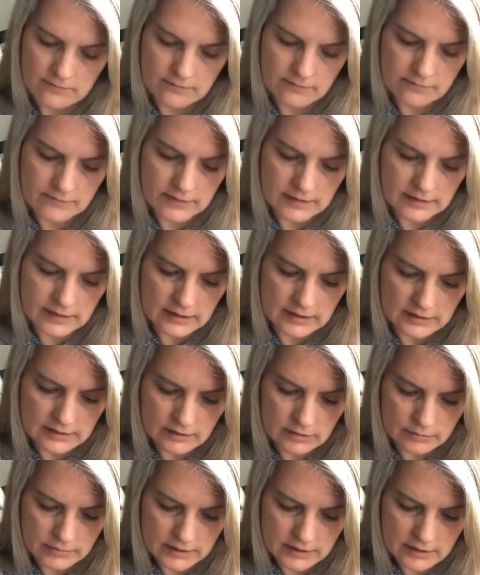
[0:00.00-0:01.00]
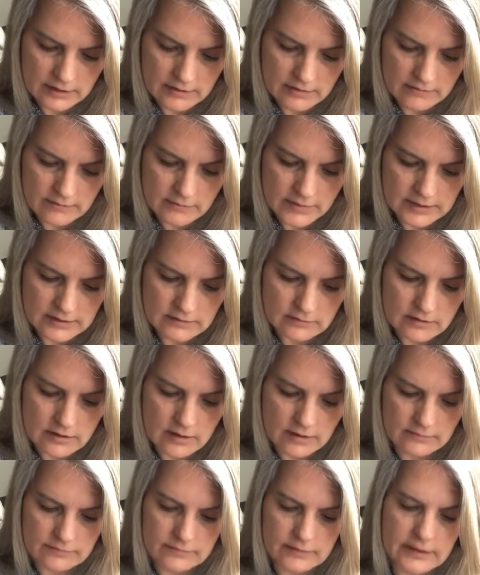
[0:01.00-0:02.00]
feeling a little bit of mental
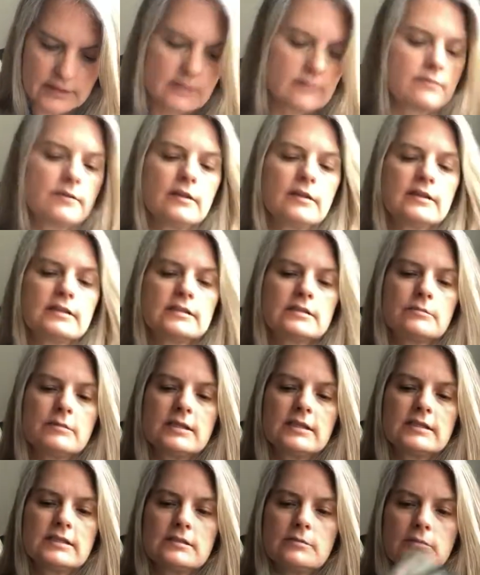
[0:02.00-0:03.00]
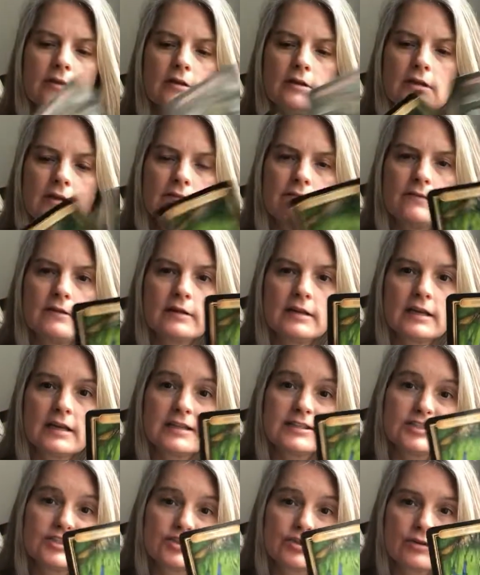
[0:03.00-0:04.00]
conflict, feeling some instability, feeling
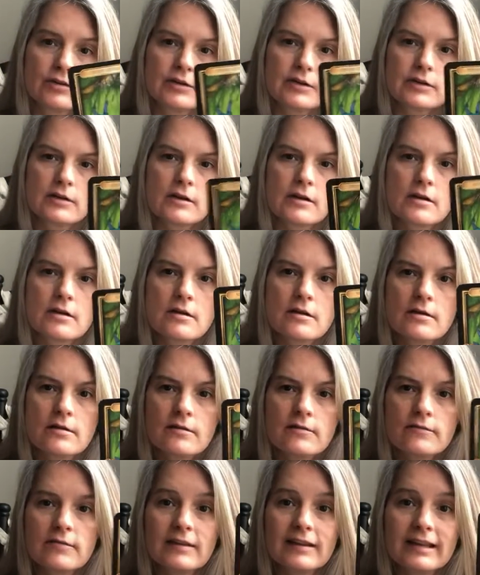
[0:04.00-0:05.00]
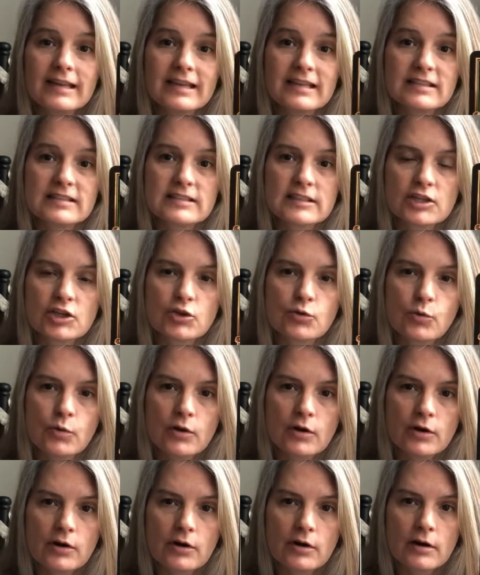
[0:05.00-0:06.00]
uncertain, feeling
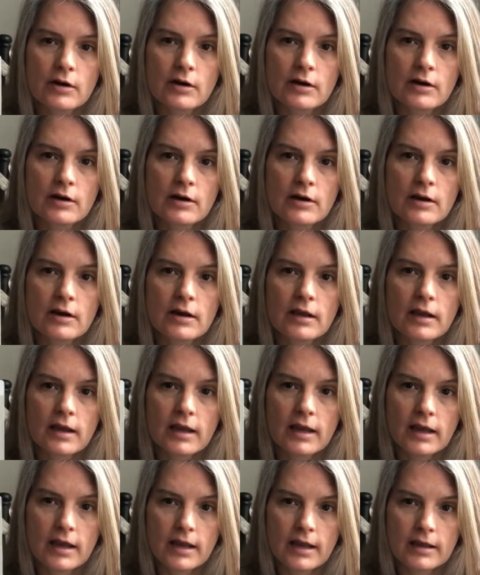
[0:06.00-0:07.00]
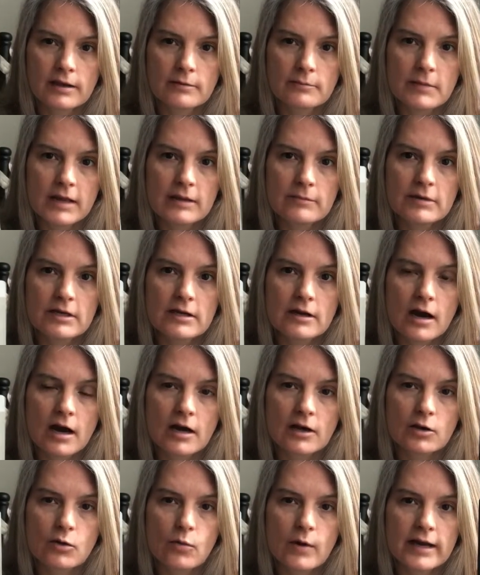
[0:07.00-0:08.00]
insecure, and maybe
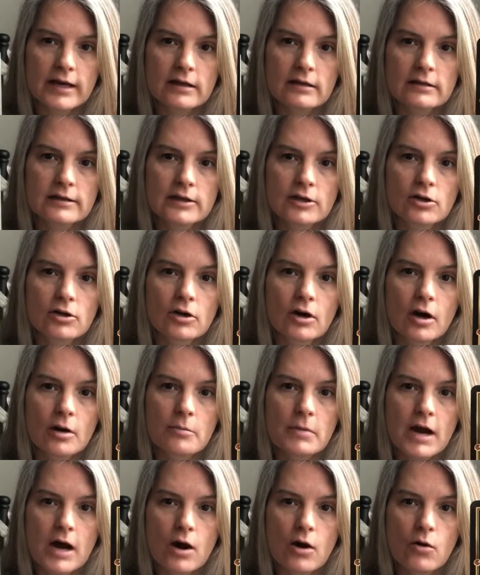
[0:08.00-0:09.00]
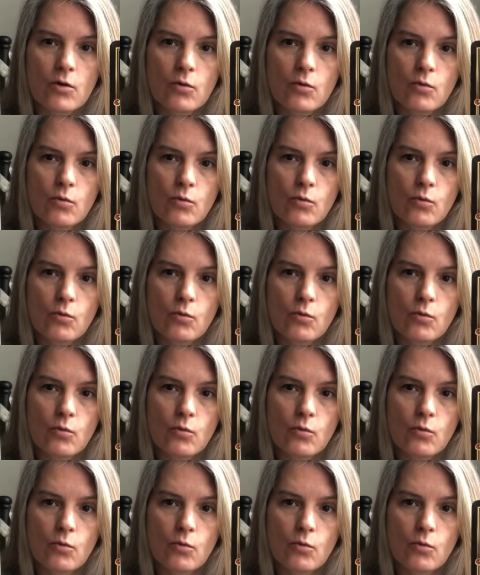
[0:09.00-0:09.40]
not quite clear about